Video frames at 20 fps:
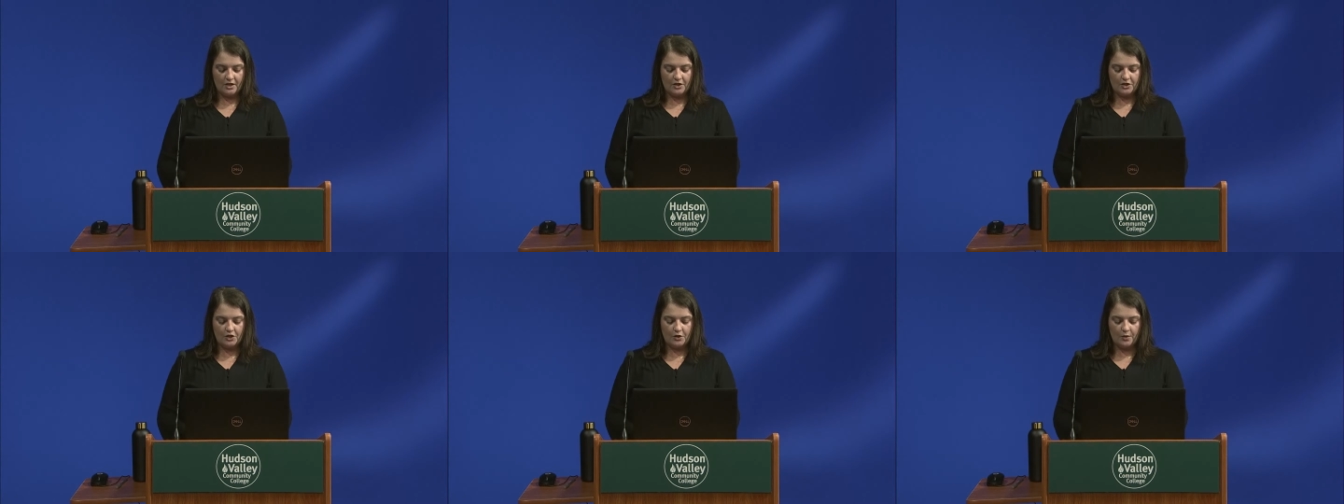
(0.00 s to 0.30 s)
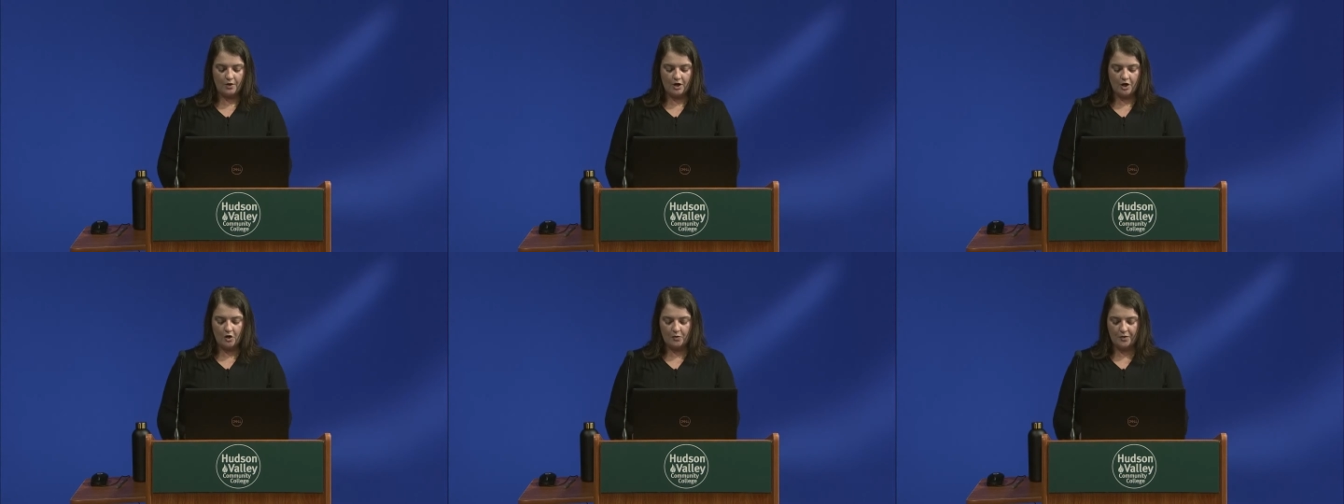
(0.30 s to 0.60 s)
You
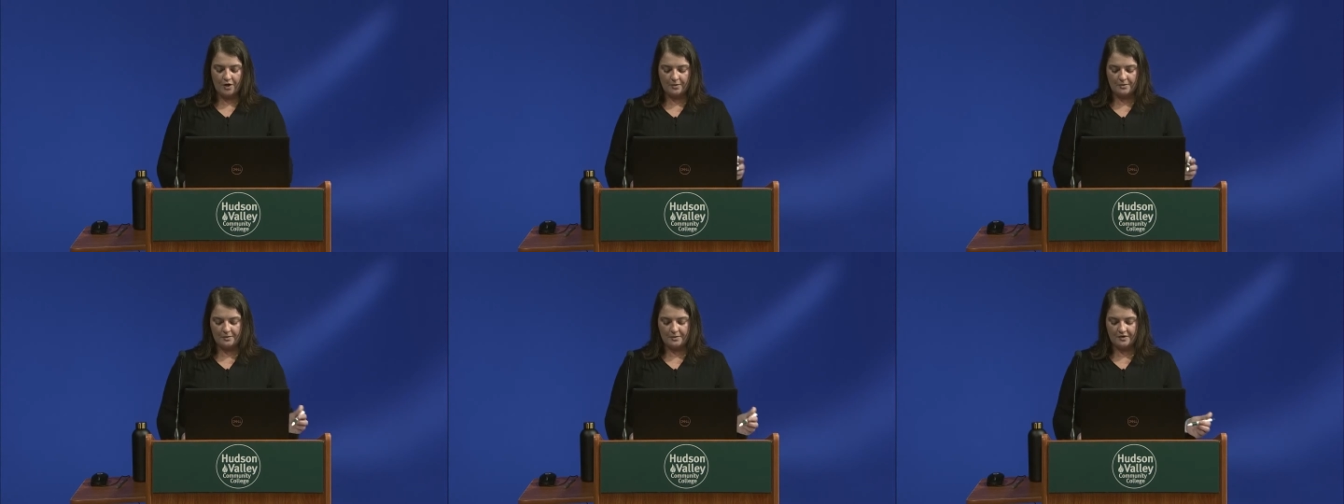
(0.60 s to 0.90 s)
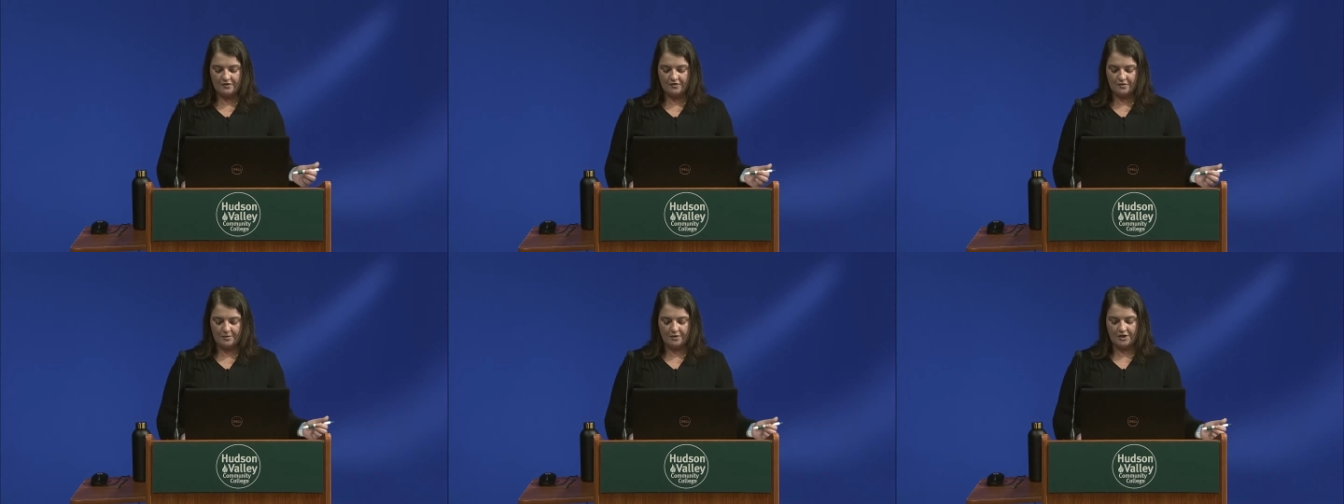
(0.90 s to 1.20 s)
are all probably
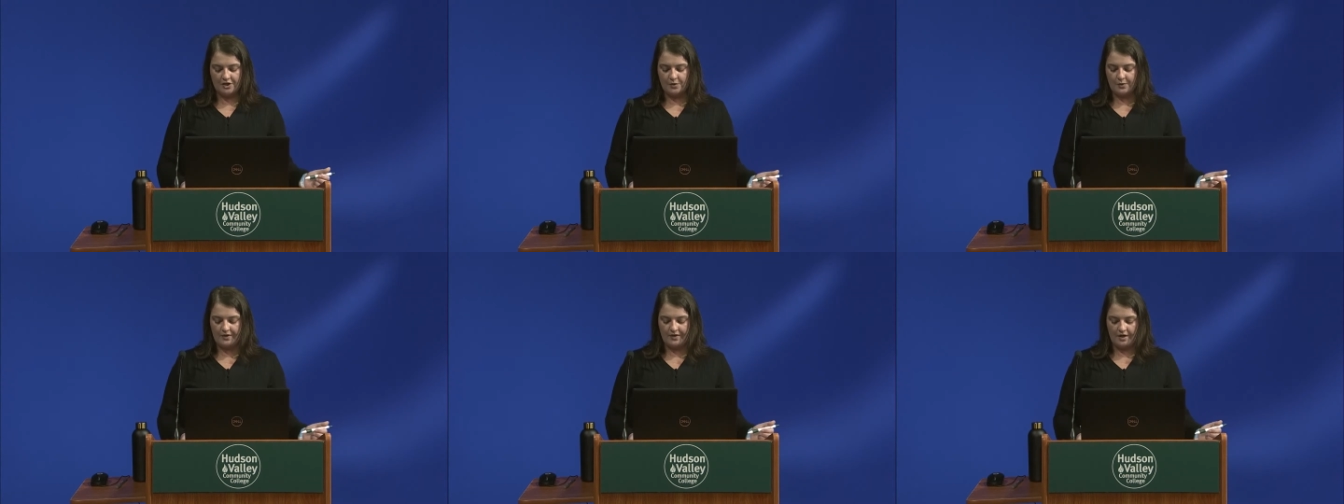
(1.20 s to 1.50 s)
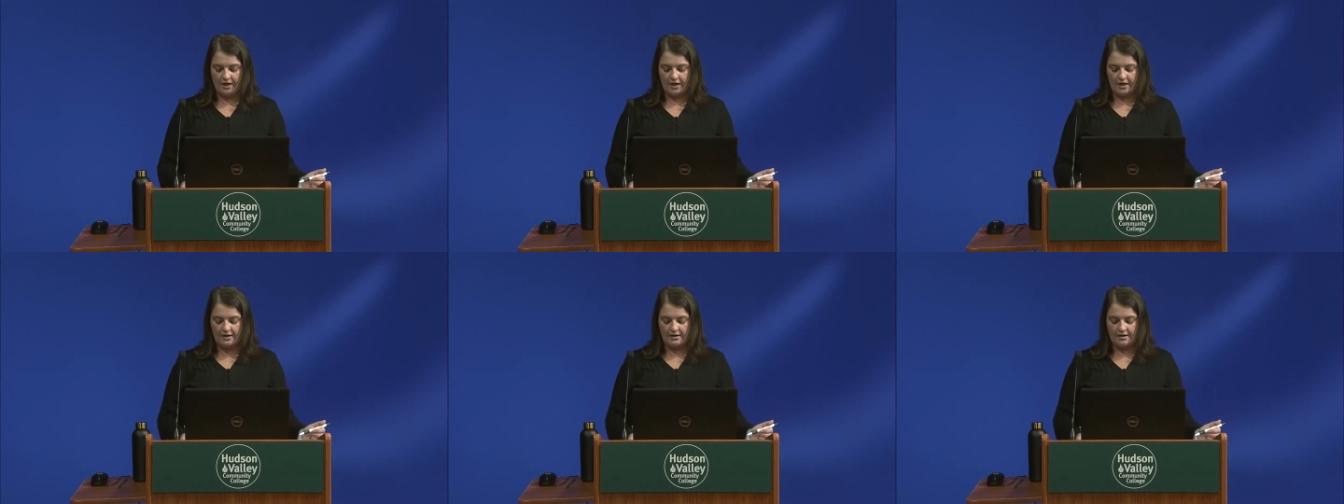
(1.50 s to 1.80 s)
familiar with
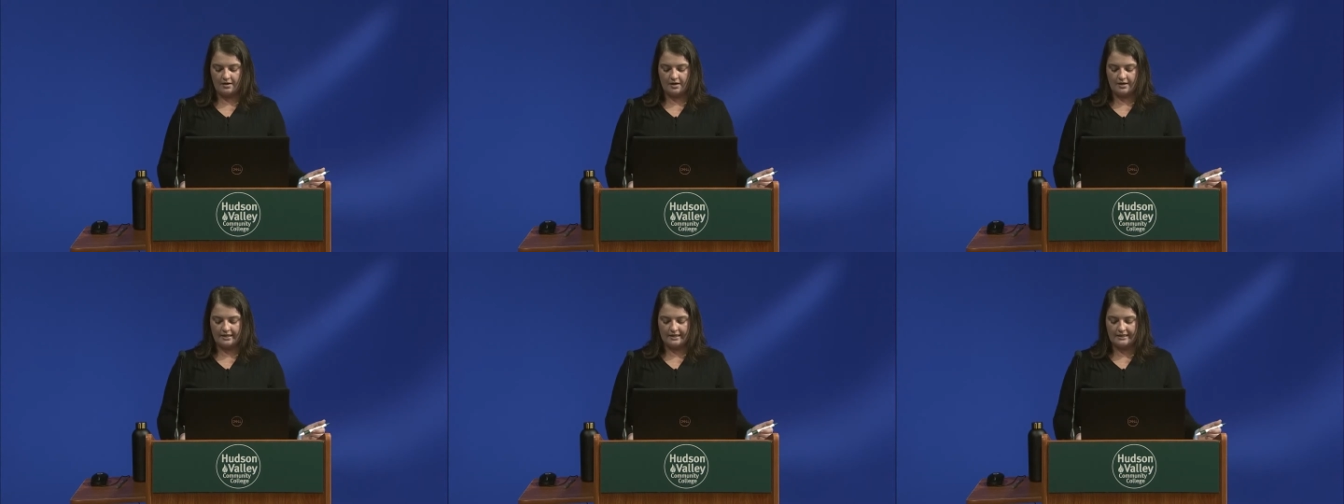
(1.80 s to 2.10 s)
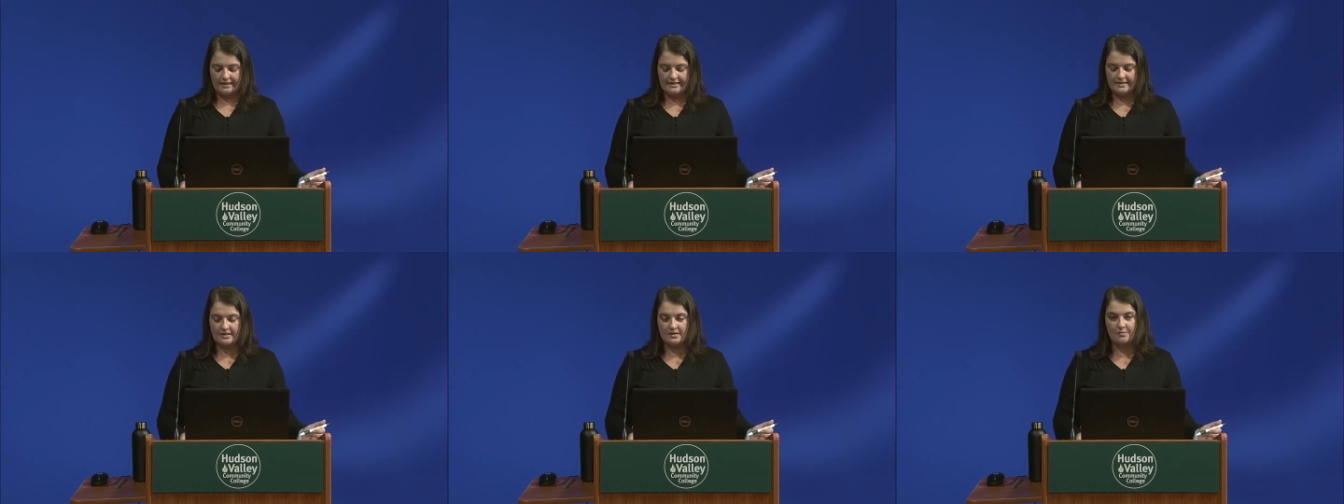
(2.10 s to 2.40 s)
HUD on at
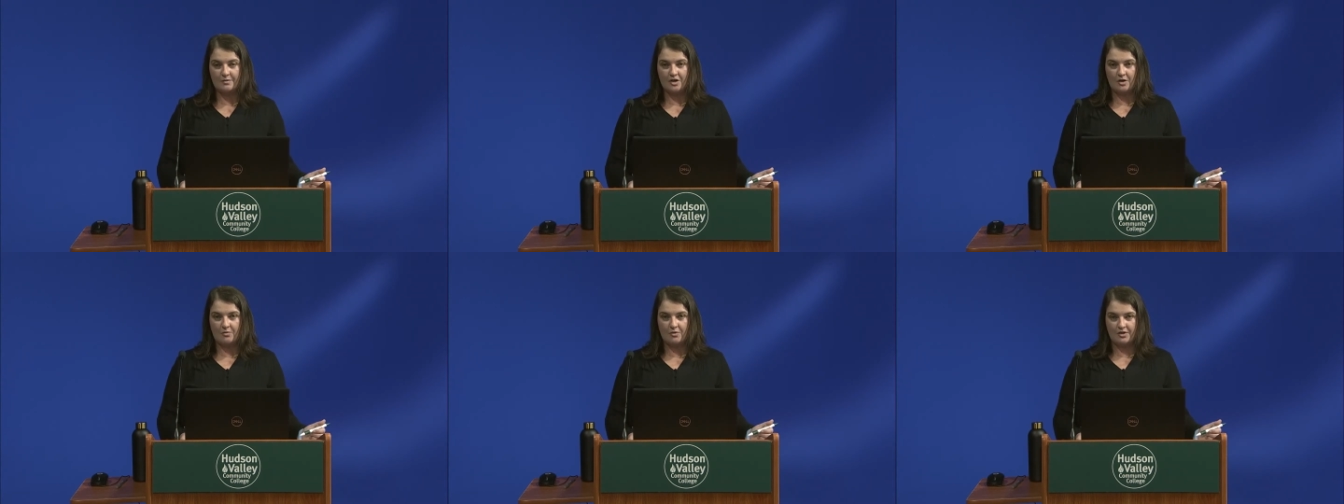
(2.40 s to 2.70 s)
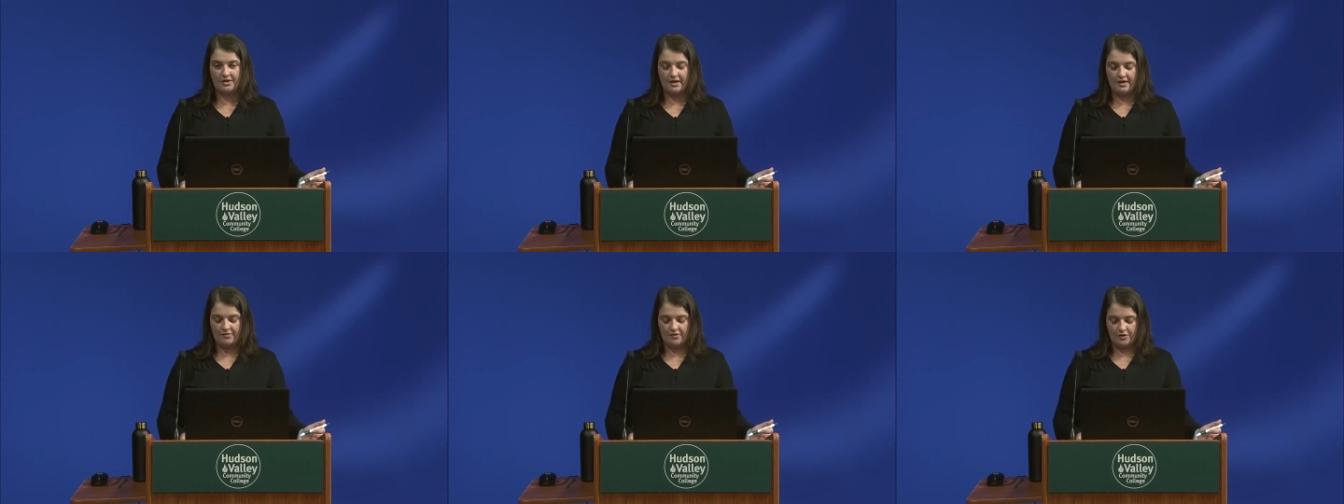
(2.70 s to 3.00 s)
least a minimal
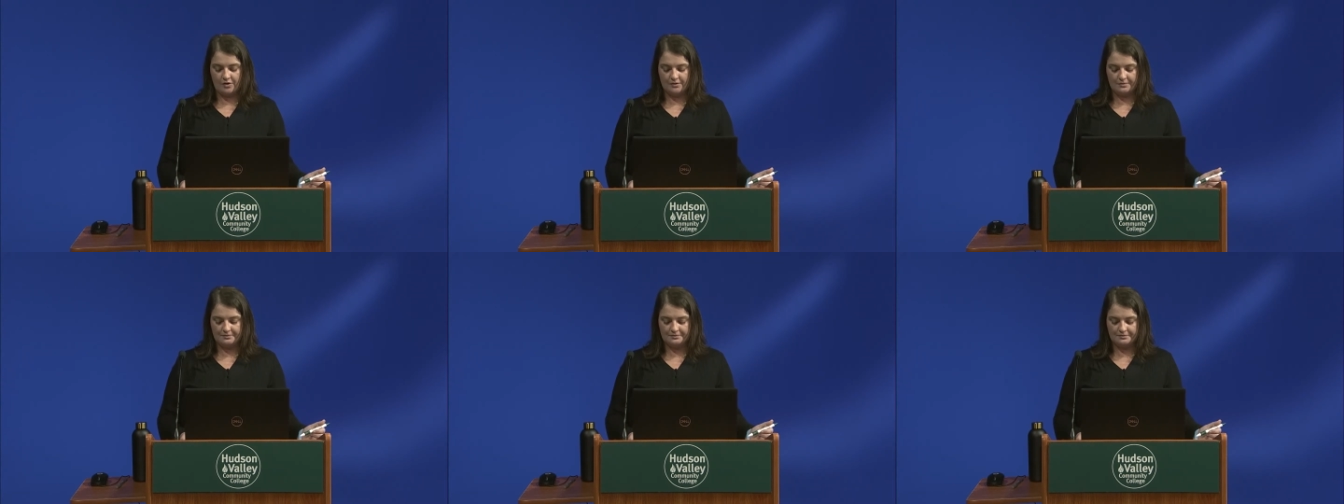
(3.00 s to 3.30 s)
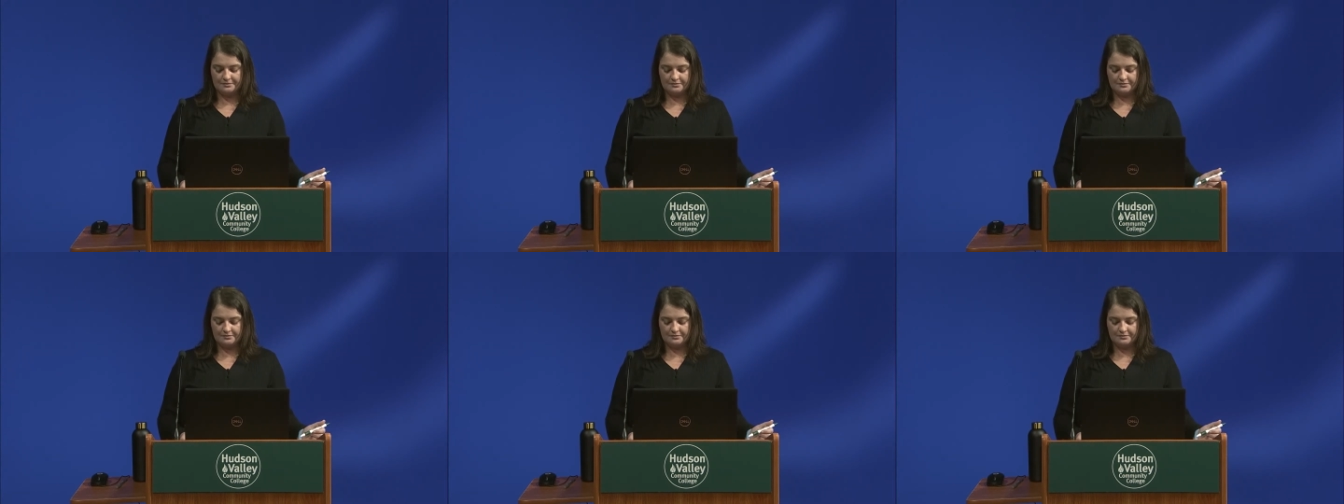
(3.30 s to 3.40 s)
level.